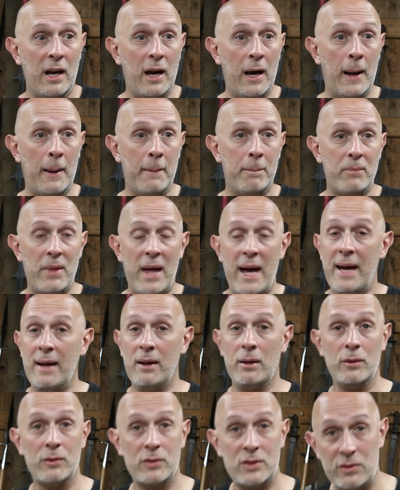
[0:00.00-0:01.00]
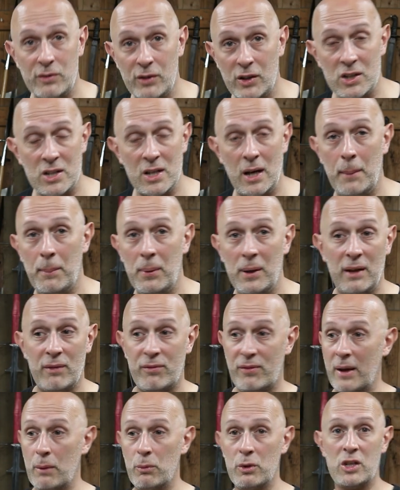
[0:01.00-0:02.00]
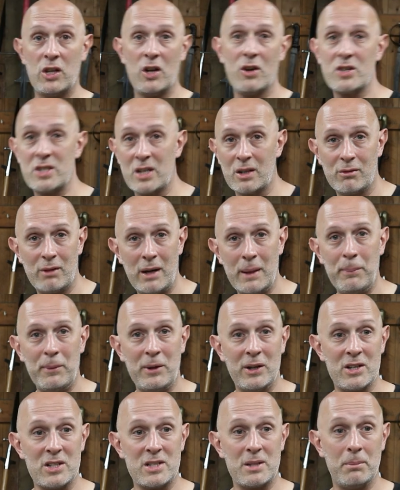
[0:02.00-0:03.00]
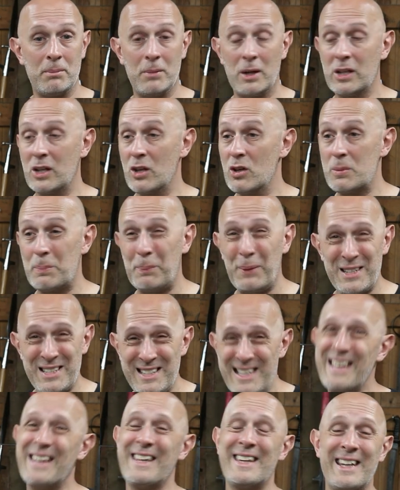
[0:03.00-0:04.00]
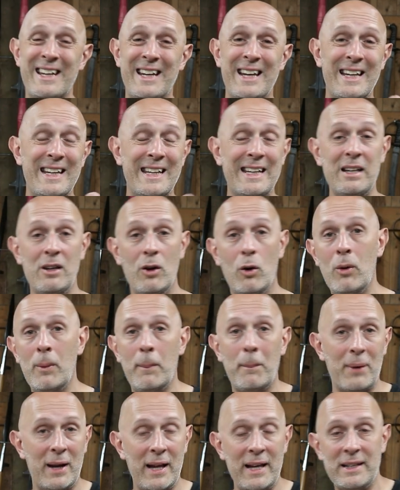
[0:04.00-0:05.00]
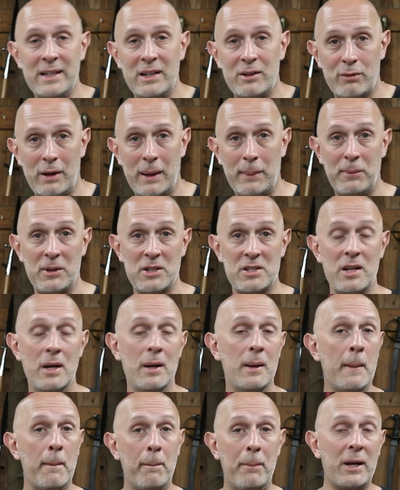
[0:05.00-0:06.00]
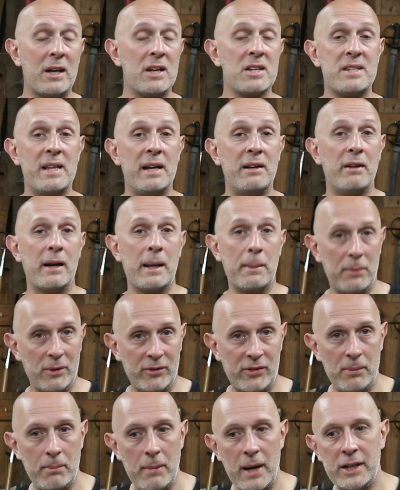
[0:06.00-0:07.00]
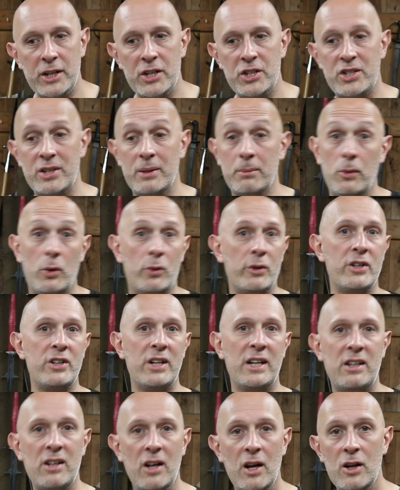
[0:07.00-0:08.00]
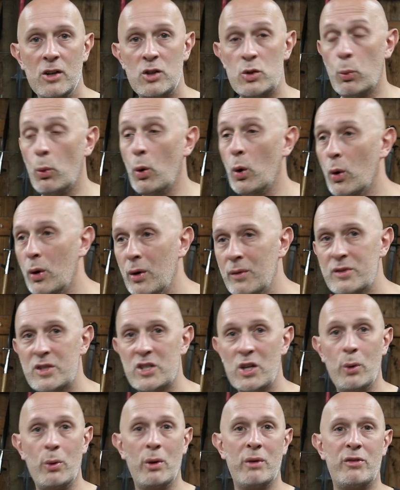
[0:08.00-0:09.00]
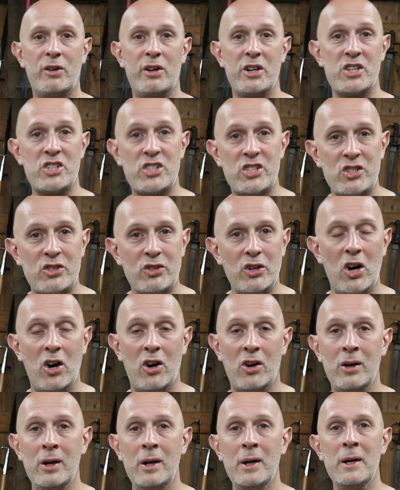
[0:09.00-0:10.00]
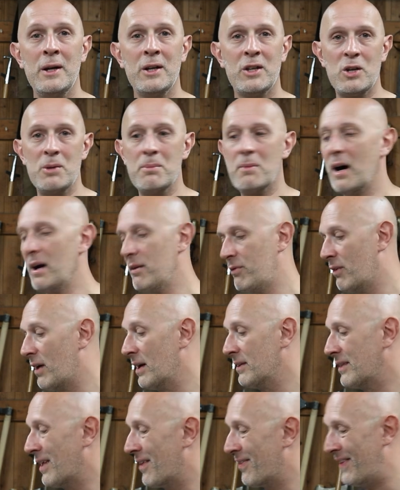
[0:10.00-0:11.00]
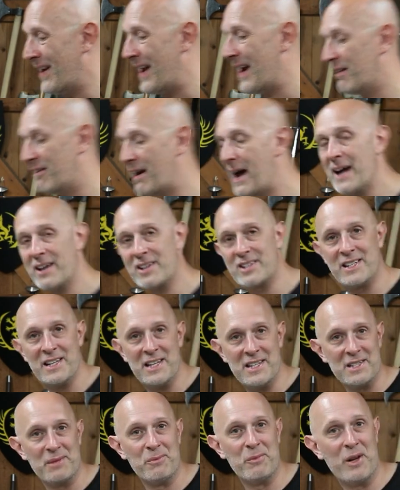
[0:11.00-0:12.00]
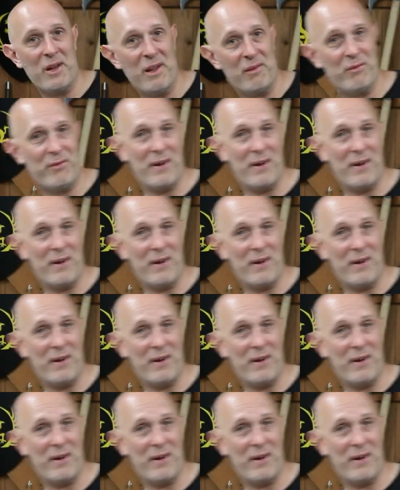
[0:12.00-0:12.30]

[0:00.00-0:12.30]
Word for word: um, elves, for example, if they were using rapiers, might use particularly long bladed rapiers because they're able to manage them, or indeed dwarves, who are very strong, you might find that their axes, and in